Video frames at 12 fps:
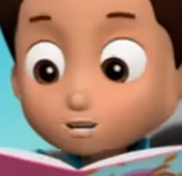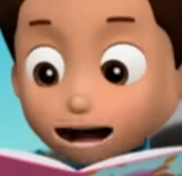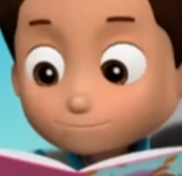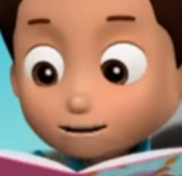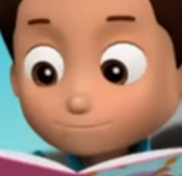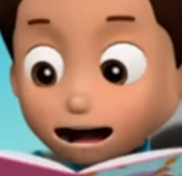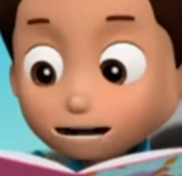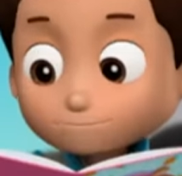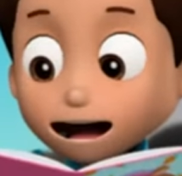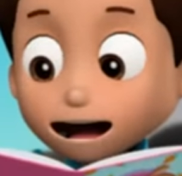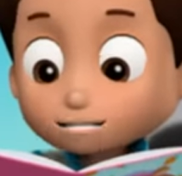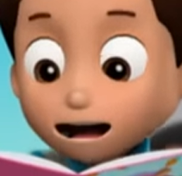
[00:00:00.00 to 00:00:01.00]
jump on my
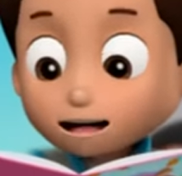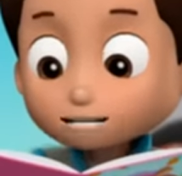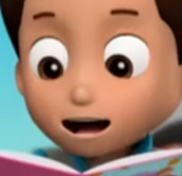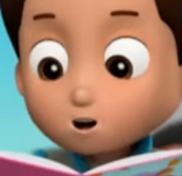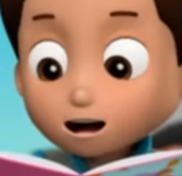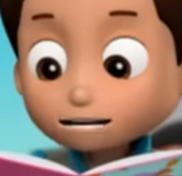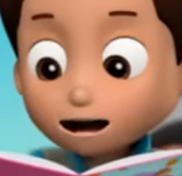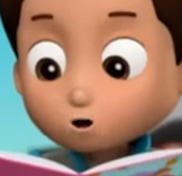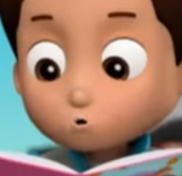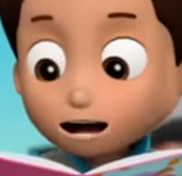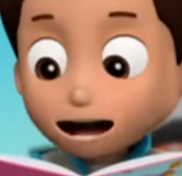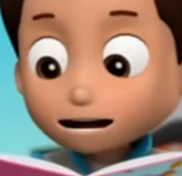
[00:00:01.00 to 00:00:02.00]
back and I'll carry you
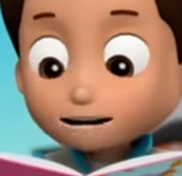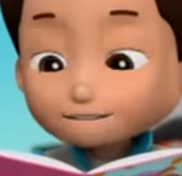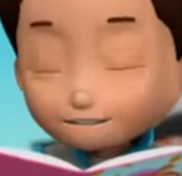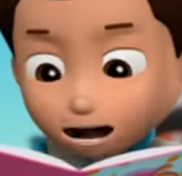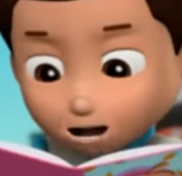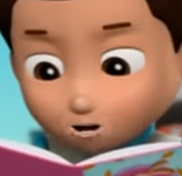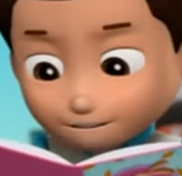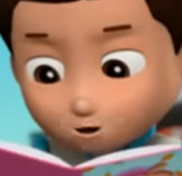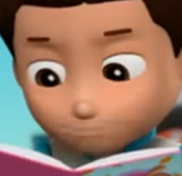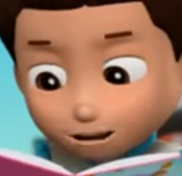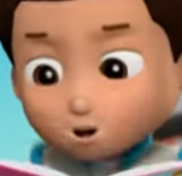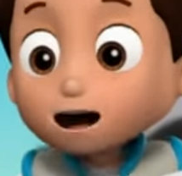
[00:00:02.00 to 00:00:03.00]
away far
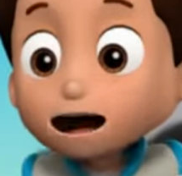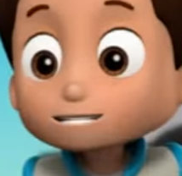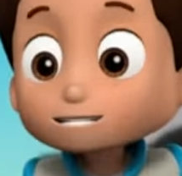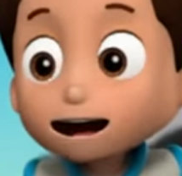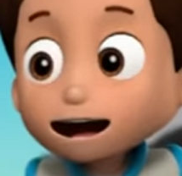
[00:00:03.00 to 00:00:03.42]
from the rock